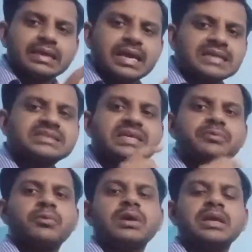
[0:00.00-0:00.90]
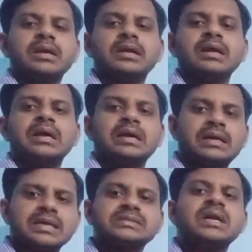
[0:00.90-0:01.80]
AC only,
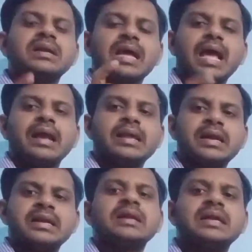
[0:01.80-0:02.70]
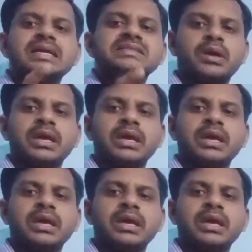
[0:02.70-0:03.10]
does not accurate in DC.